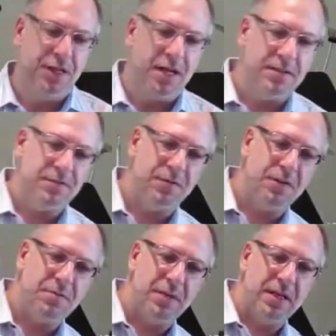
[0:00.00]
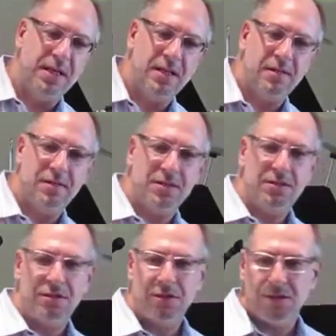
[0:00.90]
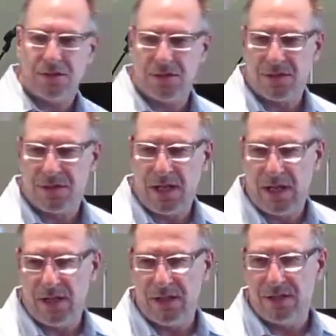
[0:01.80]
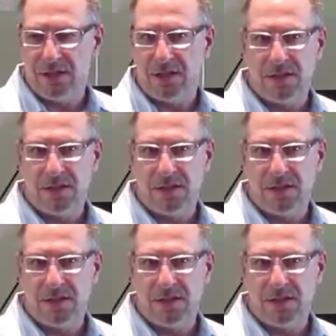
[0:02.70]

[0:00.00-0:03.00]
just for the beginning of the church age?